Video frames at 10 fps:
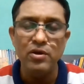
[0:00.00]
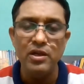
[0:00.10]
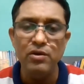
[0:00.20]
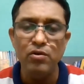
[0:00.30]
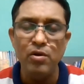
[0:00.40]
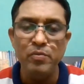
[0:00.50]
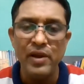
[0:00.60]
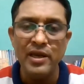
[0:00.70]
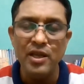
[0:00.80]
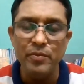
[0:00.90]
curriculum
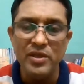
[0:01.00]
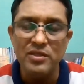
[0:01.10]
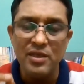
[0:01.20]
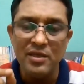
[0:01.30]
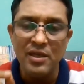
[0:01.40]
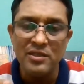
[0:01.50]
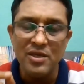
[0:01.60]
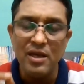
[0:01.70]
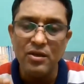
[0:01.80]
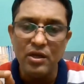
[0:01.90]
planning means a
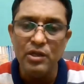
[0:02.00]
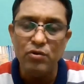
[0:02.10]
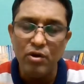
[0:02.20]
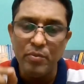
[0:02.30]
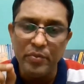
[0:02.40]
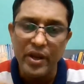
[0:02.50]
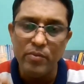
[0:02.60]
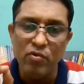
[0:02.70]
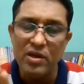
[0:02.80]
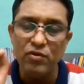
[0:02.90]
national curriculum
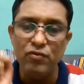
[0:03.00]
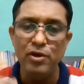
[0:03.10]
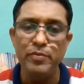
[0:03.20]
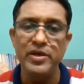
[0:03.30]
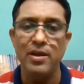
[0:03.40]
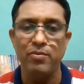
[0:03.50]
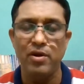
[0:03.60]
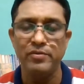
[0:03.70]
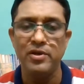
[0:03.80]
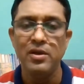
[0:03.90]
framework will be
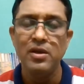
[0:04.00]
developed,